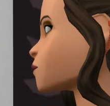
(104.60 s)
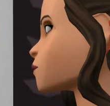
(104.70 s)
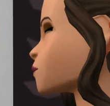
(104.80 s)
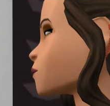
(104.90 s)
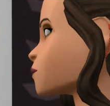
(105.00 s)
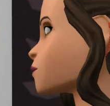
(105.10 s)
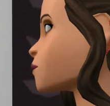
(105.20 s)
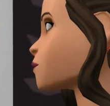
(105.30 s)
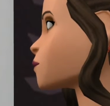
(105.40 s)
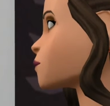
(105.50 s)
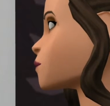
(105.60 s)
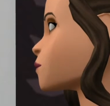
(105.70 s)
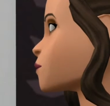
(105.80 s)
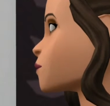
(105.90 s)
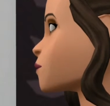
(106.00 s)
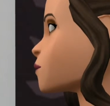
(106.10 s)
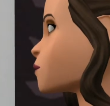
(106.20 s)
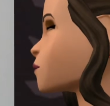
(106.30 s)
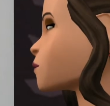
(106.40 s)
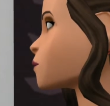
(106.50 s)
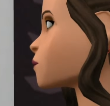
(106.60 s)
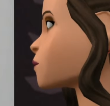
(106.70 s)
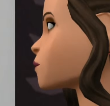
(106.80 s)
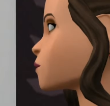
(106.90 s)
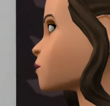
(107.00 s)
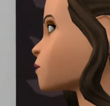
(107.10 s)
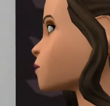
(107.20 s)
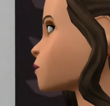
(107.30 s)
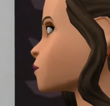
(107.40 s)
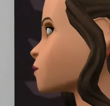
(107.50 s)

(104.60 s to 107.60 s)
The person shown says nothing.